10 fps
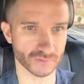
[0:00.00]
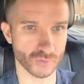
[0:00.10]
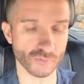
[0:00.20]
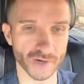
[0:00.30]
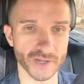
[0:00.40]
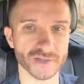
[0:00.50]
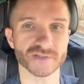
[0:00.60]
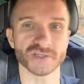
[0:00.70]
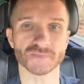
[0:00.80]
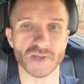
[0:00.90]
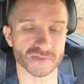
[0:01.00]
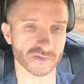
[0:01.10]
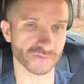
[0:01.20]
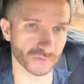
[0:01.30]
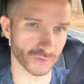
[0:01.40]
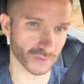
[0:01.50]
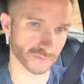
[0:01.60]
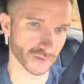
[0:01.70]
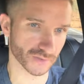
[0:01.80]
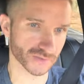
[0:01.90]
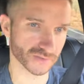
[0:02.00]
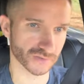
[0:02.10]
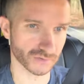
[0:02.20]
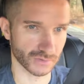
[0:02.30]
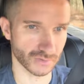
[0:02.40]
Overhead is expensive for all of us.